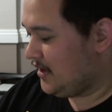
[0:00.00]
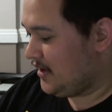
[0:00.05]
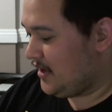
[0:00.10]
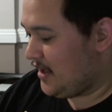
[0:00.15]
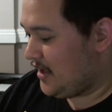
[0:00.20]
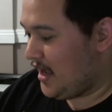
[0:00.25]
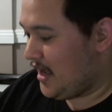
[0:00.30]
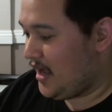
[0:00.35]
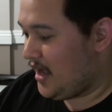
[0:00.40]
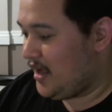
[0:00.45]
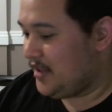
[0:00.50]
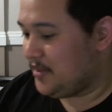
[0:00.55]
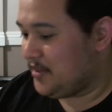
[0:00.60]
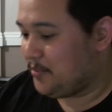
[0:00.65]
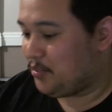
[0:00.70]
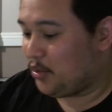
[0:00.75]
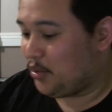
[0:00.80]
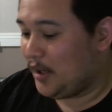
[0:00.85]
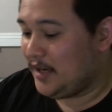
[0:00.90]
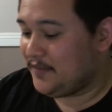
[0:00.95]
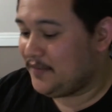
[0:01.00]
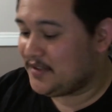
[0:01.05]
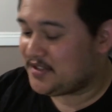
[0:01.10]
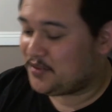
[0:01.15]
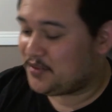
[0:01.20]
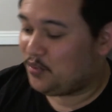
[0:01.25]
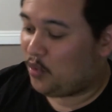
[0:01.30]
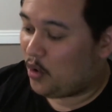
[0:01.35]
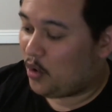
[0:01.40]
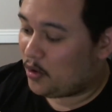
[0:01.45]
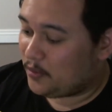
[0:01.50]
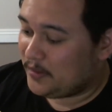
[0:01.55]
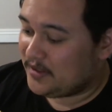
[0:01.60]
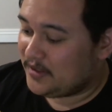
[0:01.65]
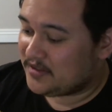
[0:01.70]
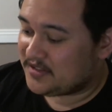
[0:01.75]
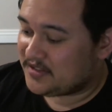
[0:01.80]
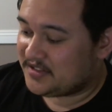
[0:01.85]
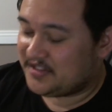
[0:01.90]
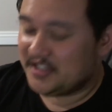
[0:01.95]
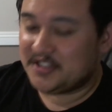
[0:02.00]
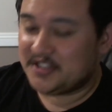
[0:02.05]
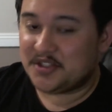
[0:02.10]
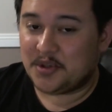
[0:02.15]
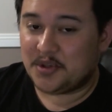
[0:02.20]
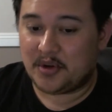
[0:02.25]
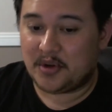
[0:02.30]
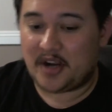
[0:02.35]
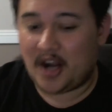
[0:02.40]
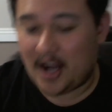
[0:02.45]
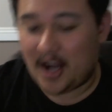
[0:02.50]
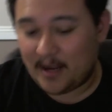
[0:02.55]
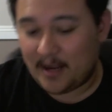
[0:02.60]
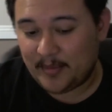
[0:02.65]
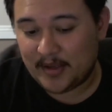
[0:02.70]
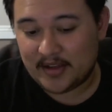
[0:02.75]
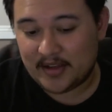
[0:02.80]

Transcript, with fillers: And the Bravest Warriors digital comic.